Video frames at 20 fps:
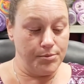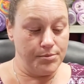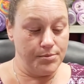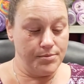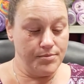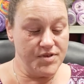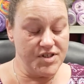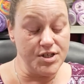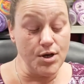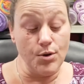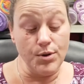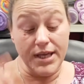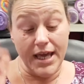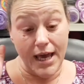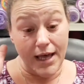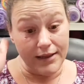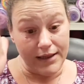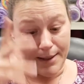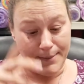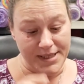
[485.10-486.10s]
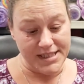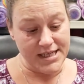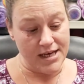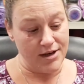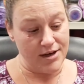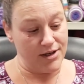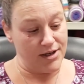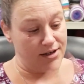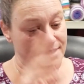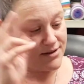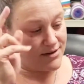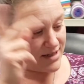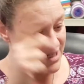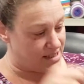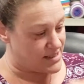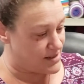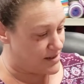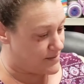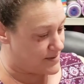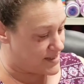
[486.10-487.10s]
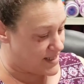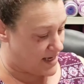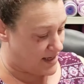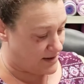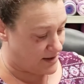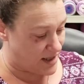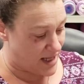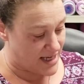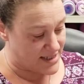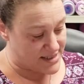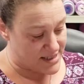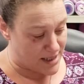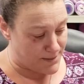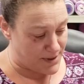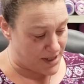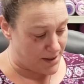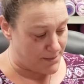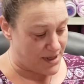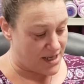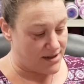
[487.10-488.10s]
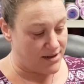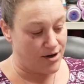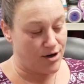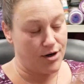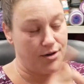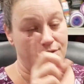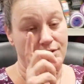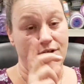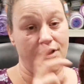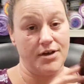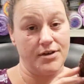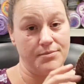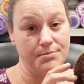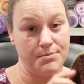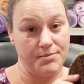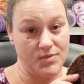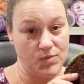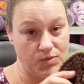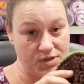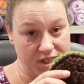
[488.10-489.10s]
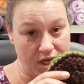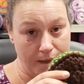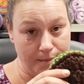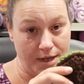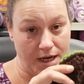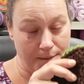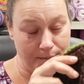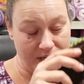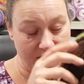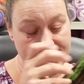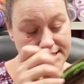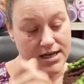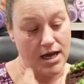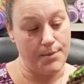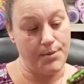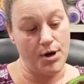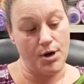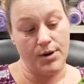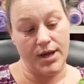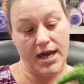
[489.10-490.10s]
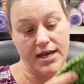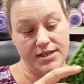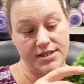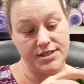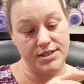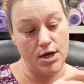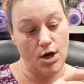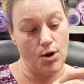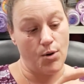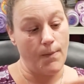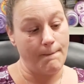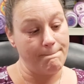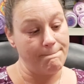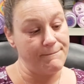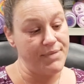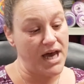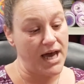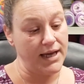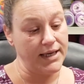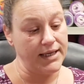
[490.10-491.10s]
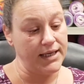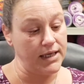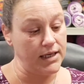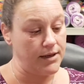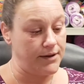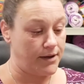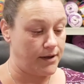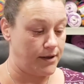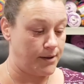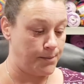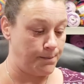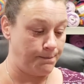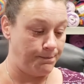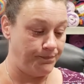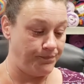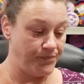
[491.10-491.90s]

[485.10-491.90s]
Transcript: So yeah, let me tell you, that's what I was saying. The last time I met, or the time that I messed up. Okay, so back here,